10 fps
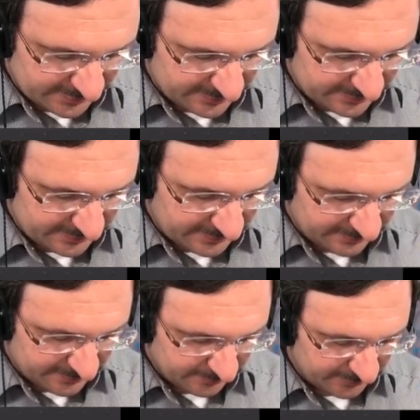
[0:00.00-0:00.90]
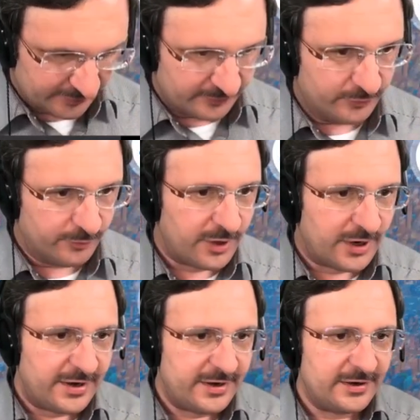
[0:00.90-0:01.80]
t from 0 to
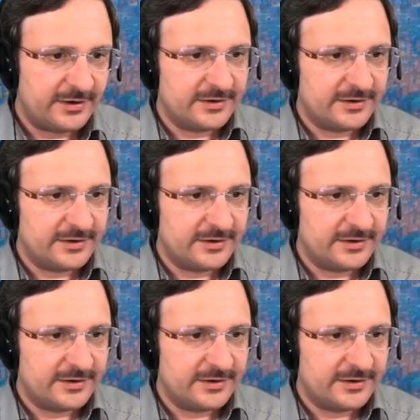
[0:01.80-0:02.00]
pi